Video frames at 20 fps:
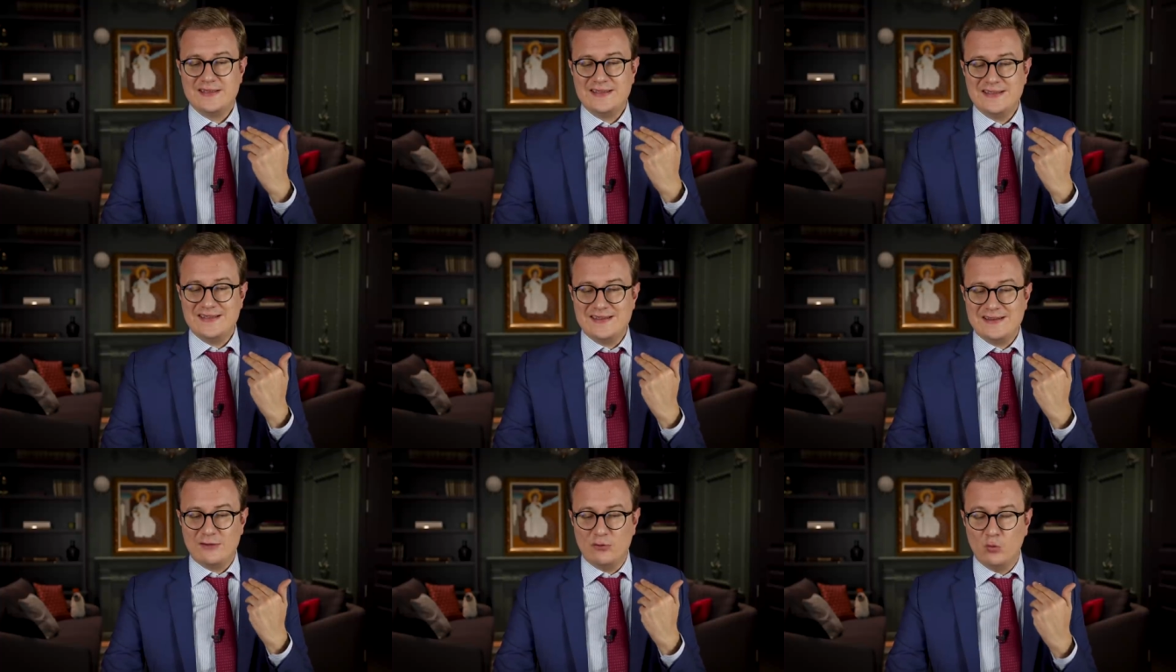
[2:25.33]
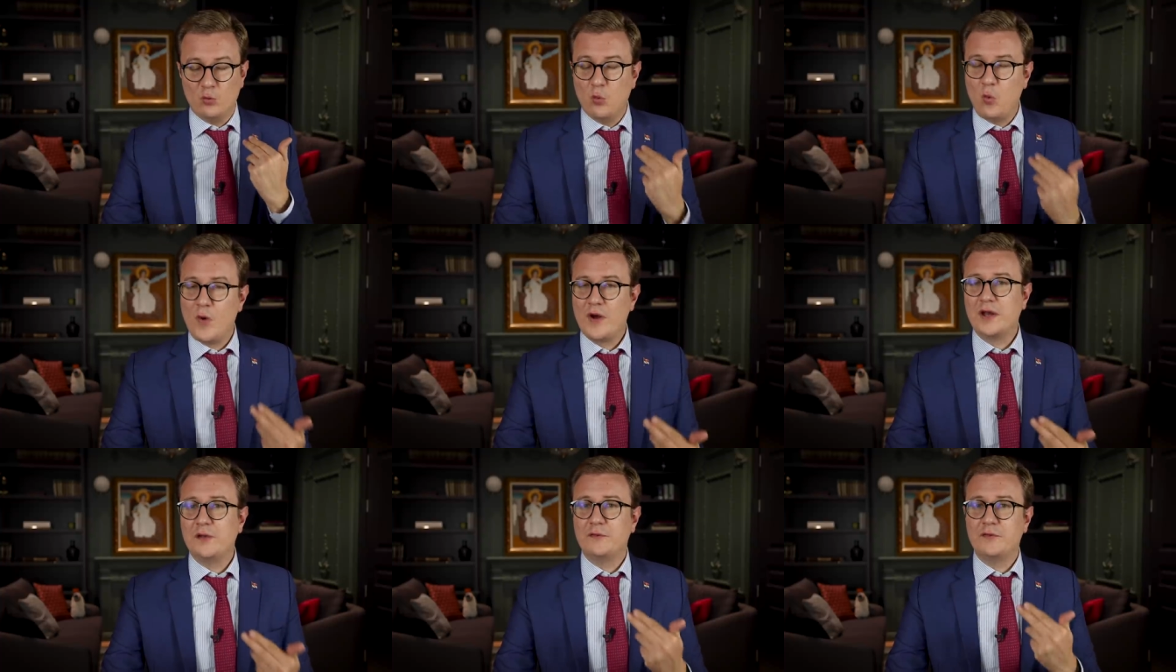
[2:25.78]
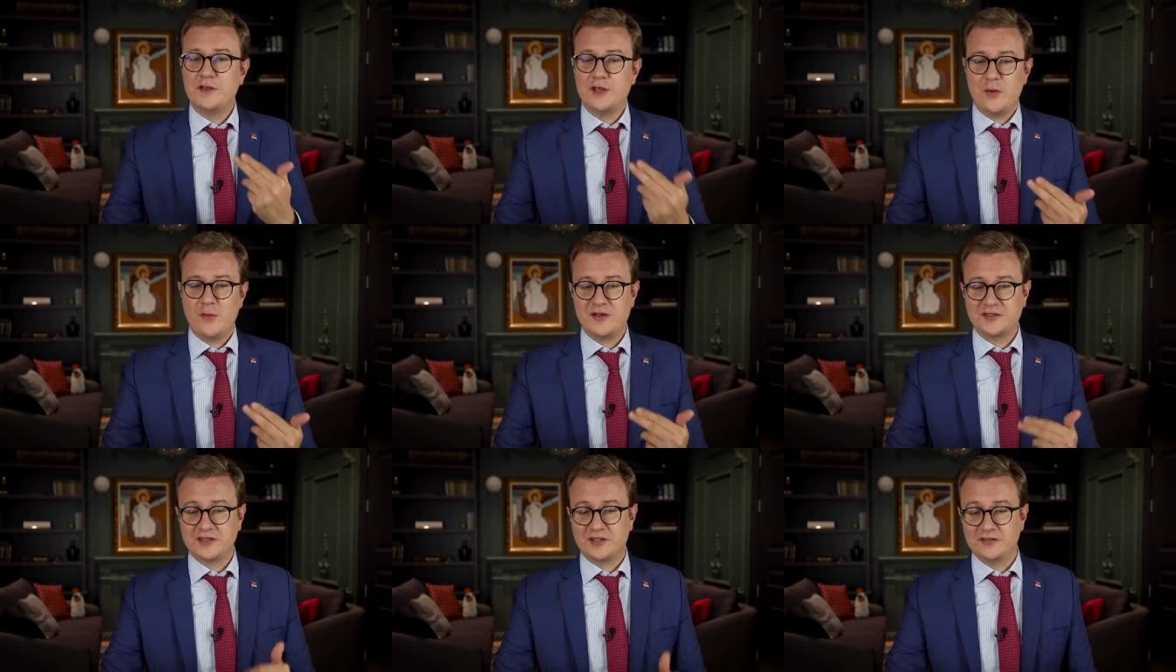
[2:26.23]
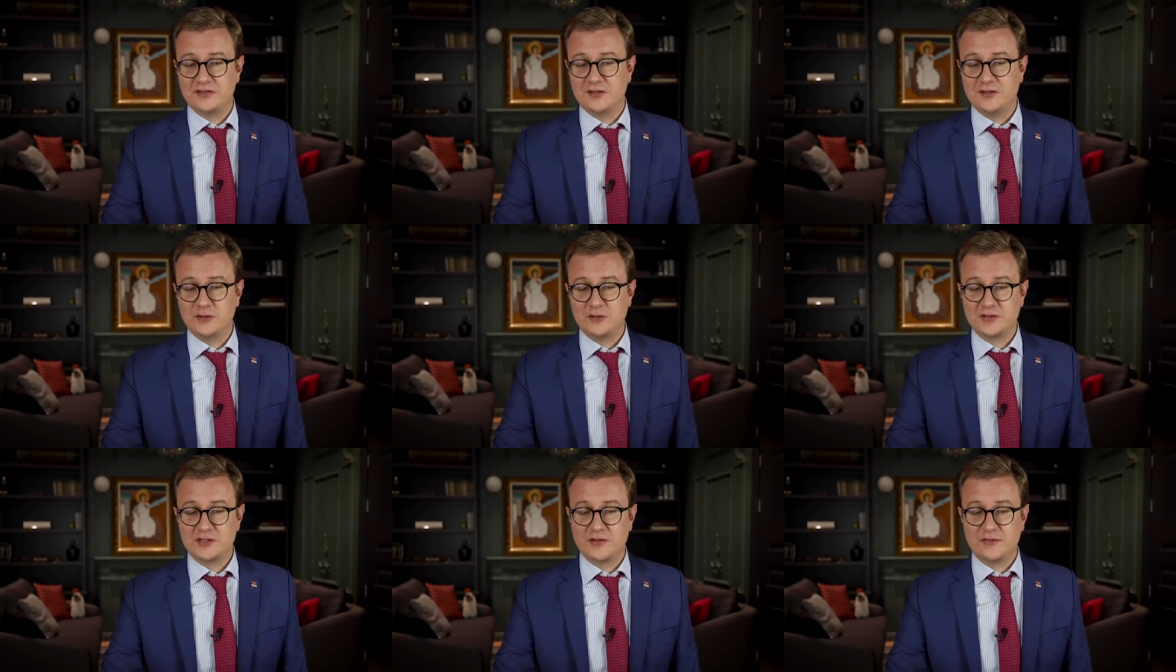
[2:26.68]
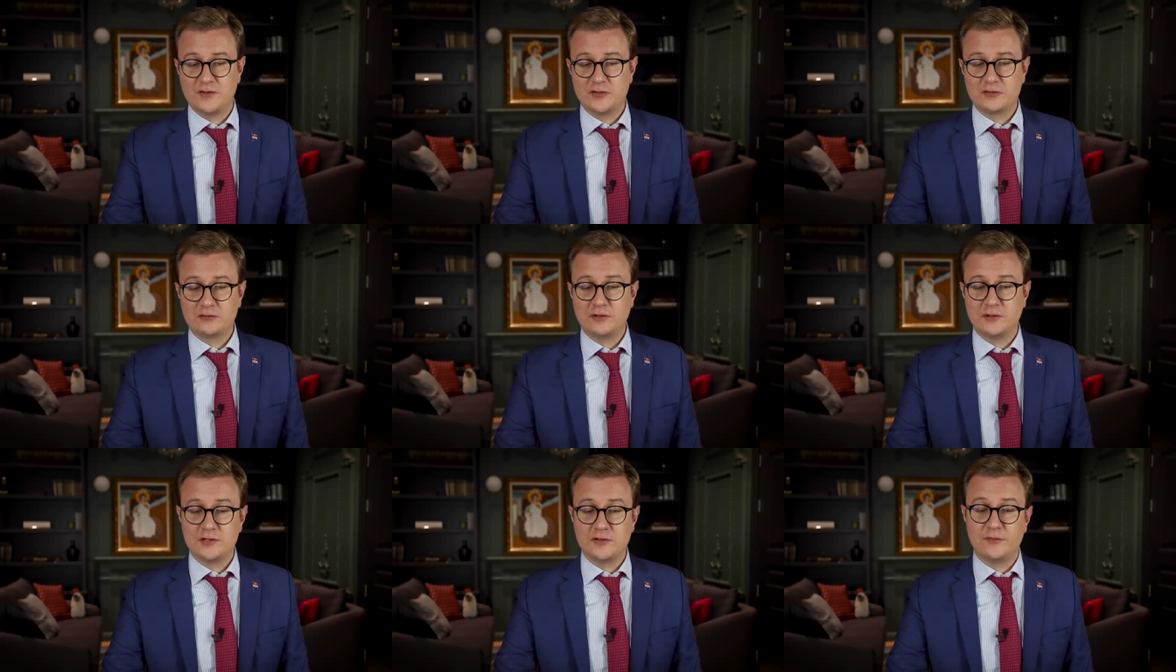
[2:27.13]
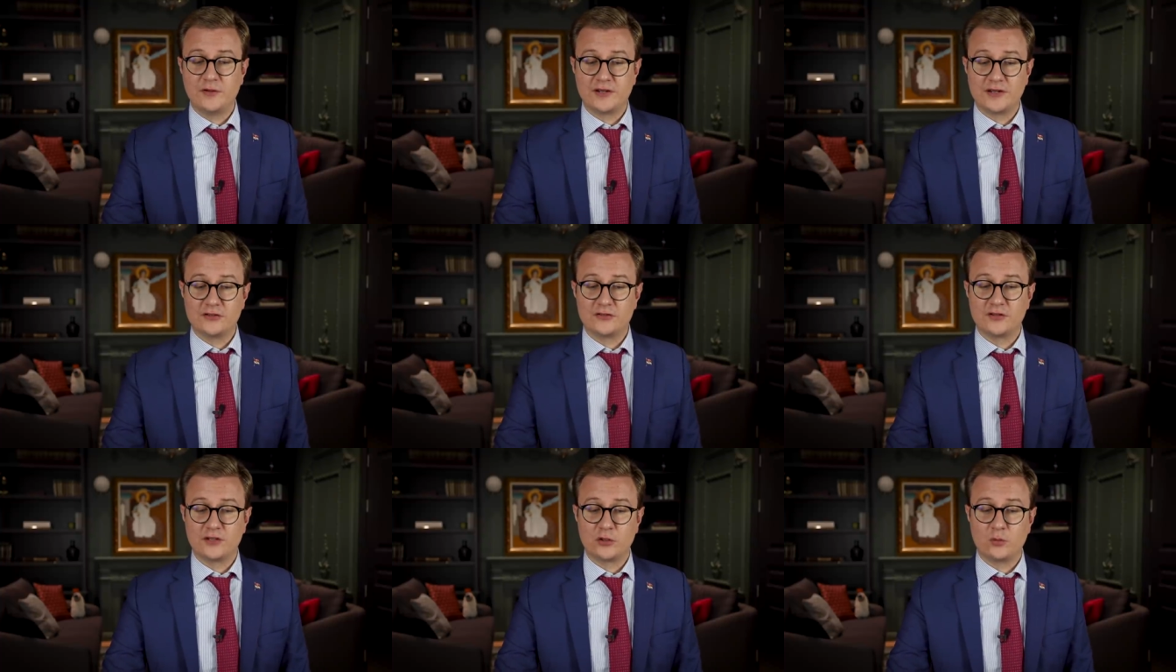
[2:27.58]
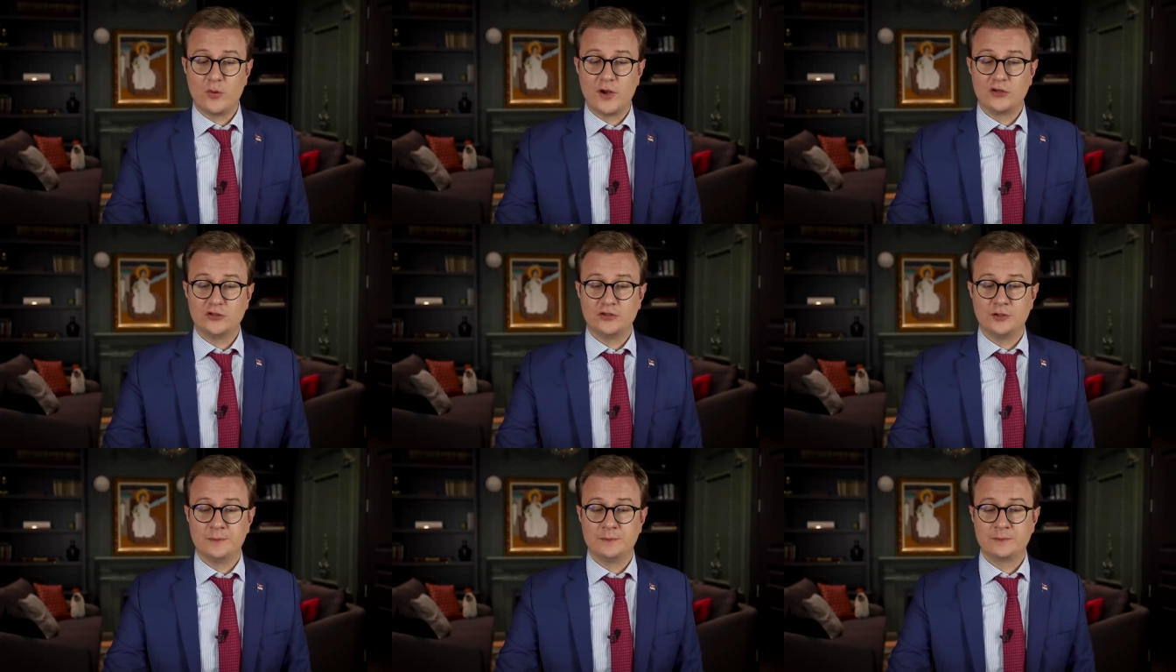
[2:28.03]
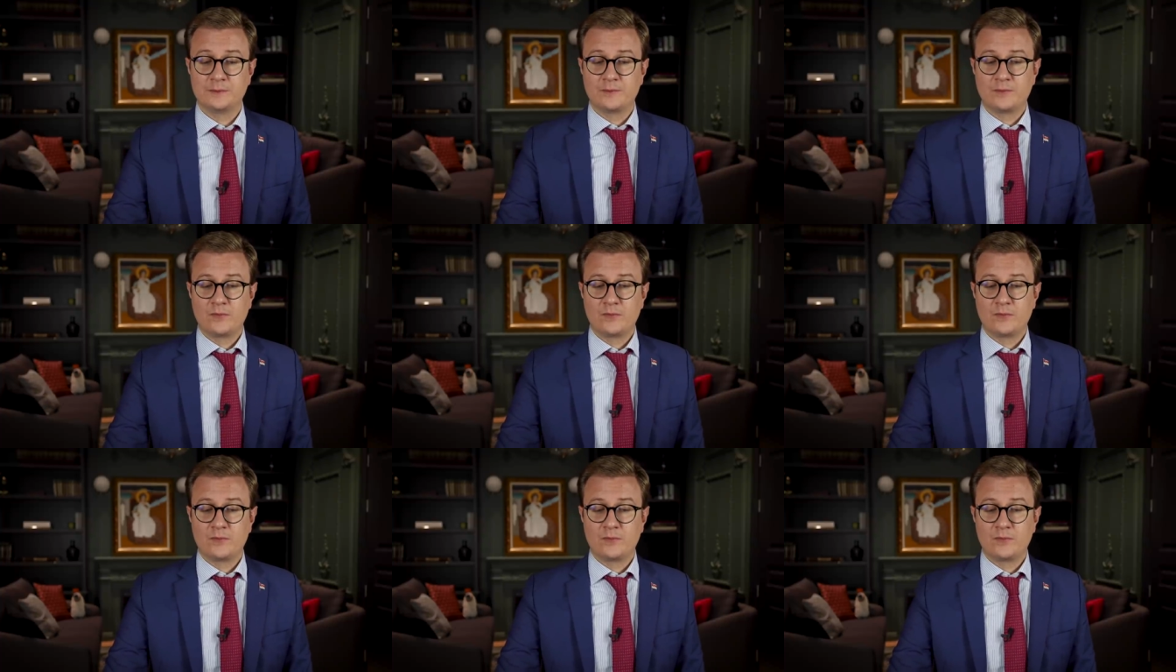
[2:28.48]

You know, what if the U.S. continues down this road? It's a very interesting question.